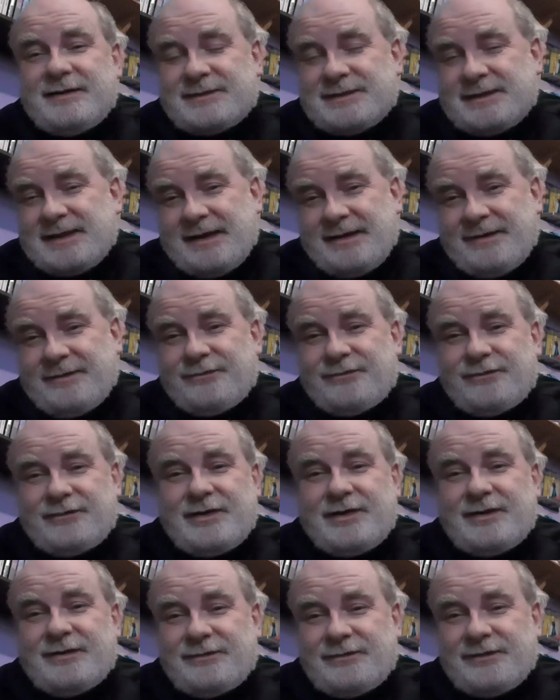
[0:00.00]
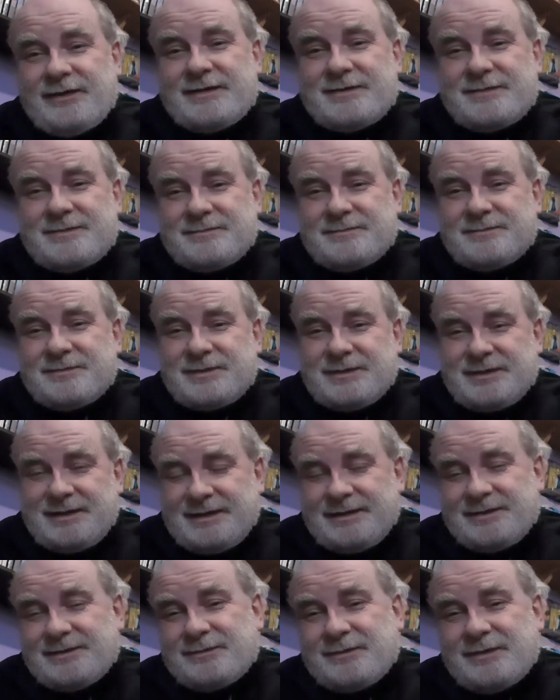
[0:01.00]
set of four films
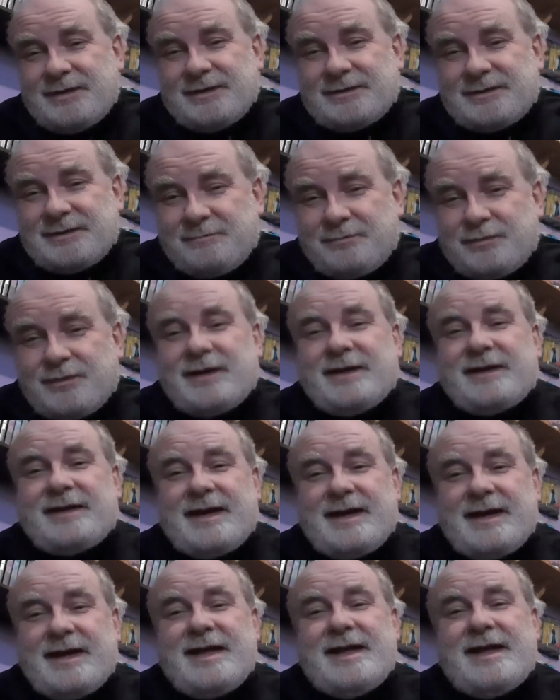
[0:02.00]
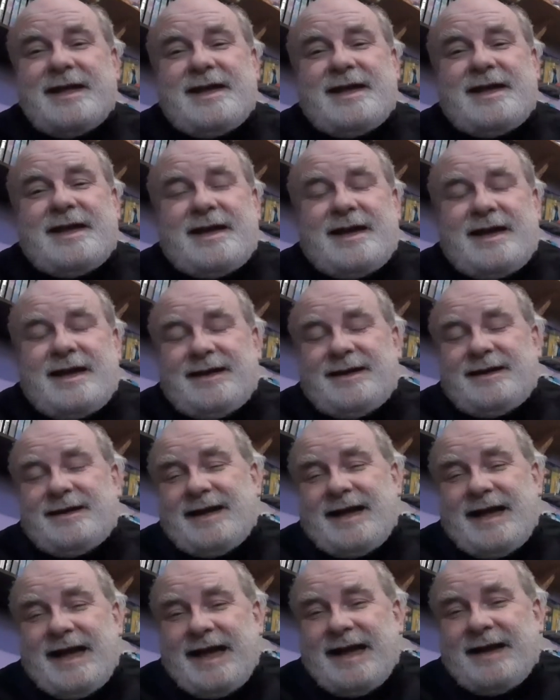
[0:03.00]
these were to bring
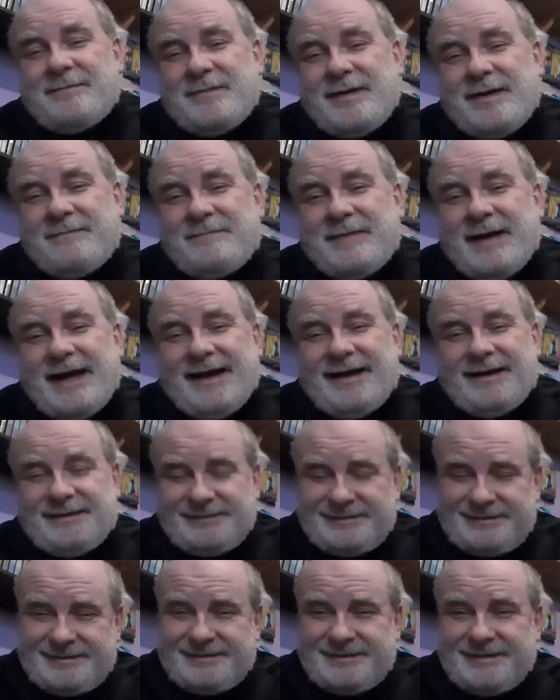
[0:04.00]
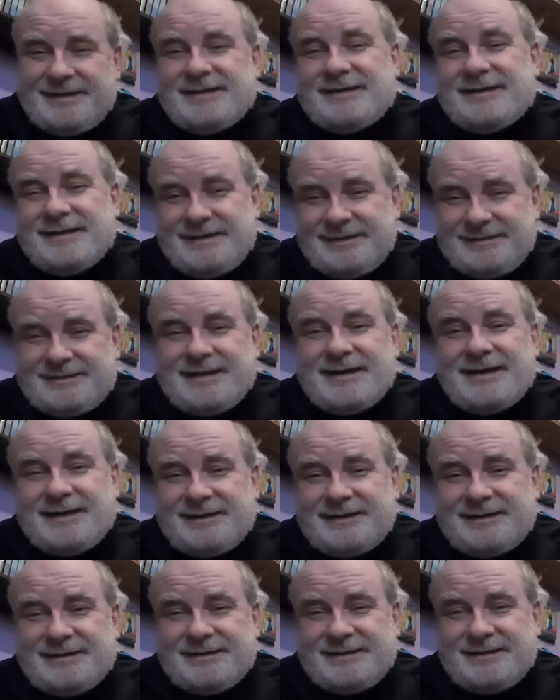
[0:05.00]
Hammer back. And it
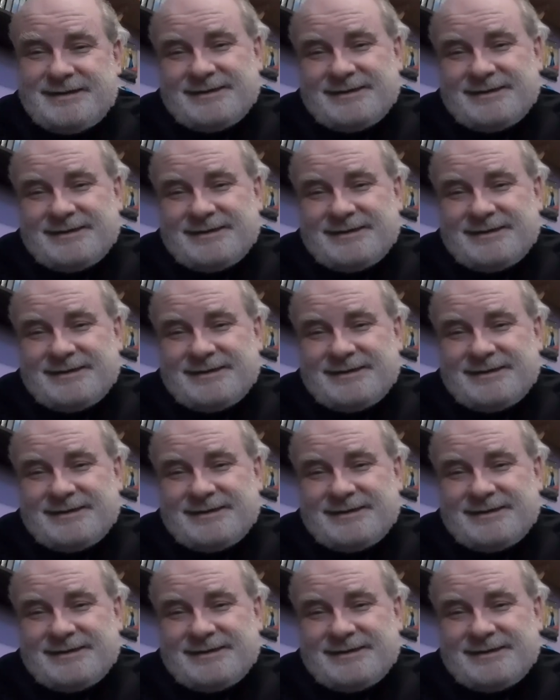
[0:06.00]
did.